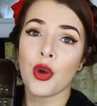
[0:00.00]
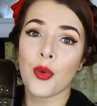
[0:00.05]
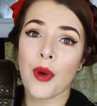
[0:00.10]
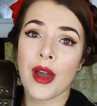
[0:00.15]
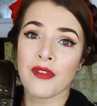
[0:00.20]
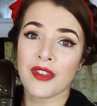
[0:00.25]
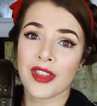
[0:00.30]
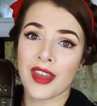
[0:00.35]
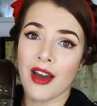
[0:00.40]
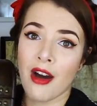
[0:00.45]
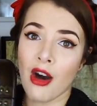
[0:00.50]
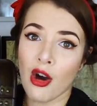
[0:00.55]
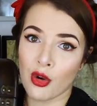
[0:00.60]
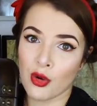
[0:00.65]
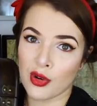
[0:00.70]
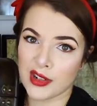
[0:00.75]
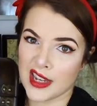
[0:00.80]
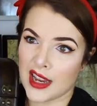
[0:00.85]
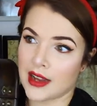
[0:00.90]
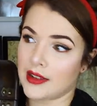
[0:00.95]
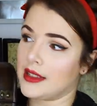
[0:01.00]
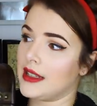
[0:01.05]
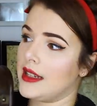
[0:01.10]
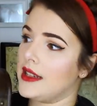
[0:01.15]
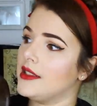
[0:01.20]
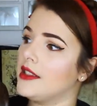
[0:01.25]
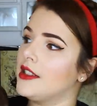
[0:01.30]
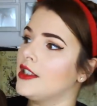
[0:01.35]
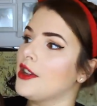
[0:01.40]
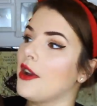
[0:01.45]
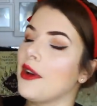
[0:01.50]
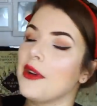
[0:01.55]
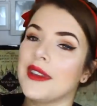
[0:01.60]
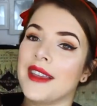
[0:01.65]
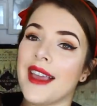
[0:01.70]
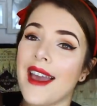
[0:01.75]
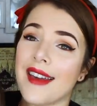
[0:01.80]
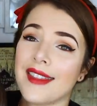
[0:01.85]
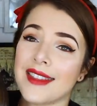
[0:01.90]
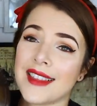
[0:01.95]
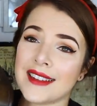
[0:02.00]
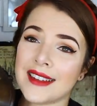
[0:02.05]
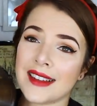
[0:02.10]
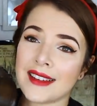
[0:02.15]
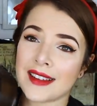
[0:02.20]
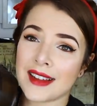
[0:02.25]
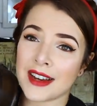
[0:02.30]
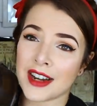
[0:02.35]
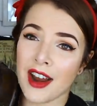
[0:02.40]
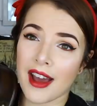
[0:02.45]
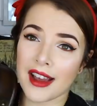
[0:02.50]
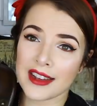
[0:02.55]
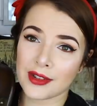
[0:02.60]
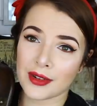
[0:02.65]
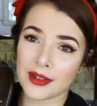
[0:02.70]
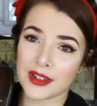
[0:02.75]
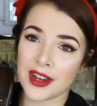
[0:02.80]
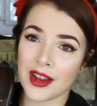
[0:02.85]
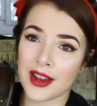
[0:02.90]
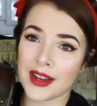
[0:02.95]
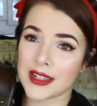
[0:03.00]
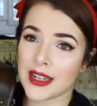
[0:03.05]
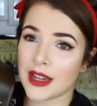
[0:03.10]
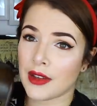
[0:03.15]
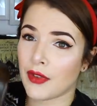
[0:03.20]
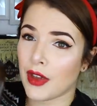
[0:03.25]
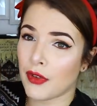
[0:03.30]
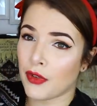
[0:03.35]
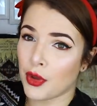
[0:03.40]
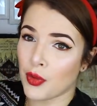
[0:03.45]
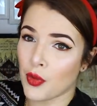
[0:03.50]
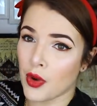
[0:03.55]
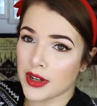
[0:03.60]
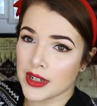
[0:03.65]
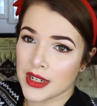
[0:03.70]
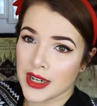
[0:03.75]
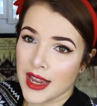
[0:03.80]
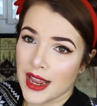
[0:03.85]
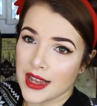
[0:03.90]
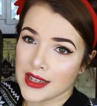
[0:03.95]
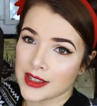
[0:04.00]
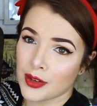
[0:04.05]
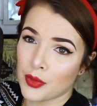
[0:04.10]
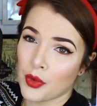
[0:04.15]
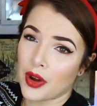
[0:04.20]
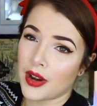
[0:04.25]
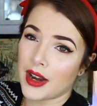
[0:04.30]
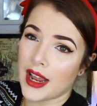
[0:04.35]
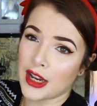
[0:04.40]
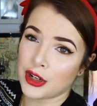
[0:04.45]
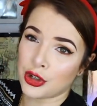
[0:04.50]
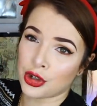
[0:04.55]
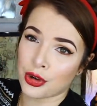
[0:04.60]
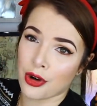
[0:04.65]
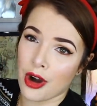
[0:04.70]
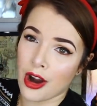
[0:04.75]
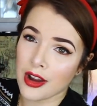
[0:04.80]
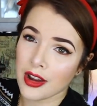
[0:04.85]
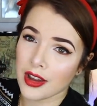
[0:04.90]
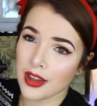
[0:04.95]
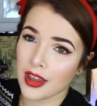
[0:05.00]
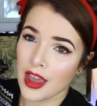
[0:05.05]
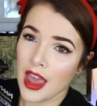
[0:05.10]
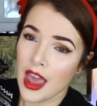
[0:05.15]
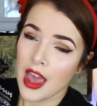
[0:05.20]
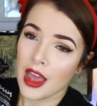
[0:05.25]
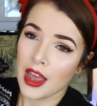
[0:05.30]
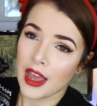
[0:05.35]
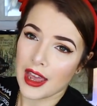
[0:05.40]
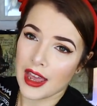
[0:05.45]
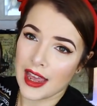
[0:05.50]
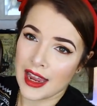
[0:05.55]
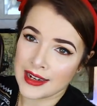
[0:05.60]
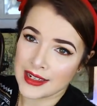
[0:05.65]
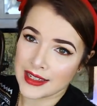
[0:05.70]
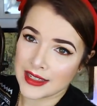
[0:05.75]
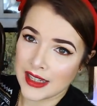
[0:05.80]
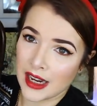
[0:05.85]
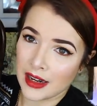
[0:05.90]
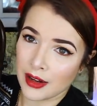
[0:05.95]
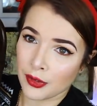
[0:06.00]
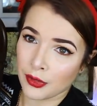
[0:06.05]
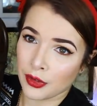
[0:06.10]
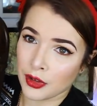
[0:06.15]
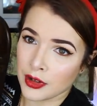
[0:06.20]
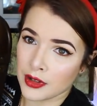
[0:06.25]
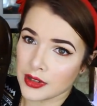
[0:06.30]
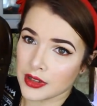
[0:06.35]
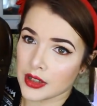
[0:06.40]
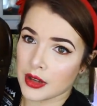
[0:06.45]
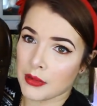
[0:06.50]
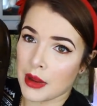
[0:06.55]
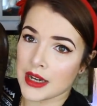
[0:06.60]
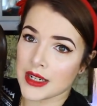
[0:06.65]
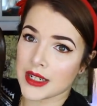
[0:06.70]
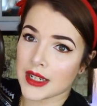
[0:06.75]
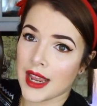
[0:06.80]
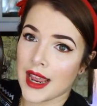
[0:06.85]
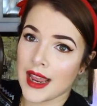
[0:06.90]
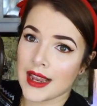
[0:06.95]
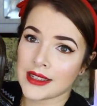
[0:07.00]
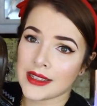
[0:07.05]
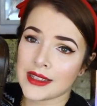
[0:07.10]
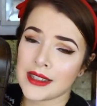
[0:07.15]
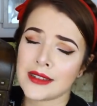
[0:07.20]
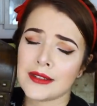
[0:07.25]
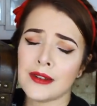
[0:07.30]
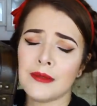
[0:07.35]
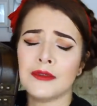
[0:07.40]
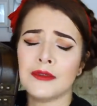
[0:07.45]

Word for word: whoever their Hogwarts house is. So yeah, this is a nice alternative if you want to get someone a trunk instead of the Newt Scamander case. These